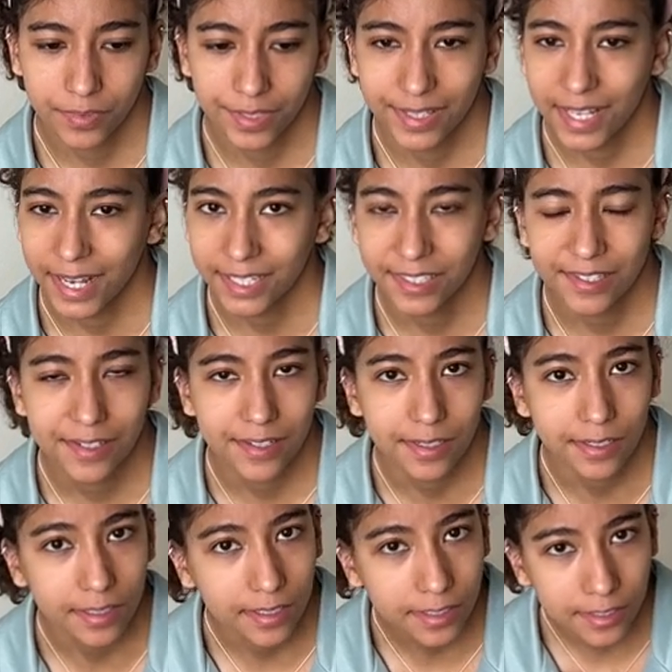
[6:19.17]

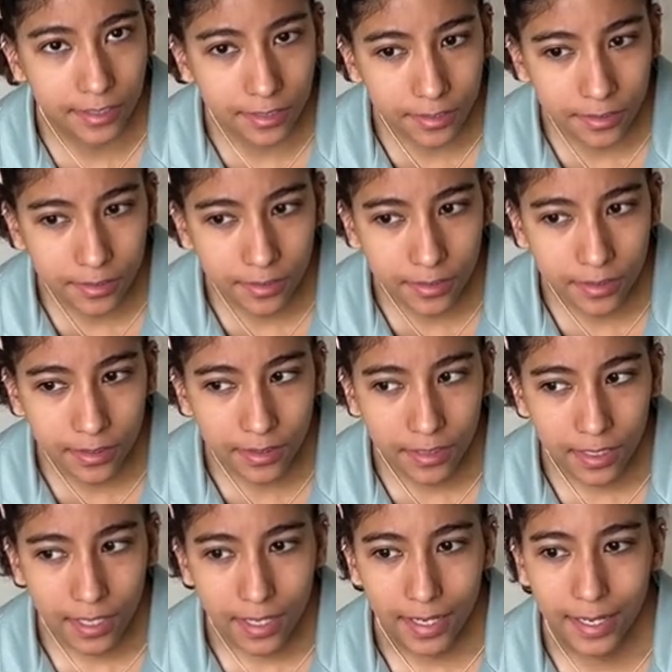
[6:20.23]
19
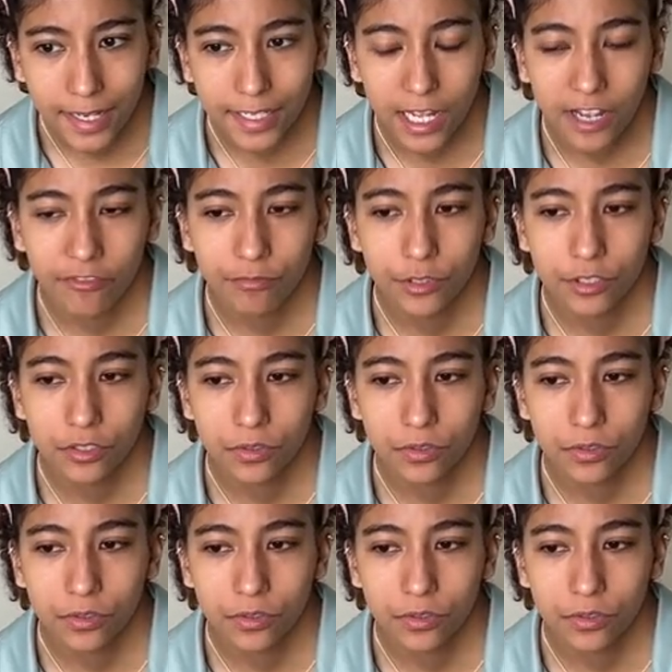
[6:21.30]
and I've been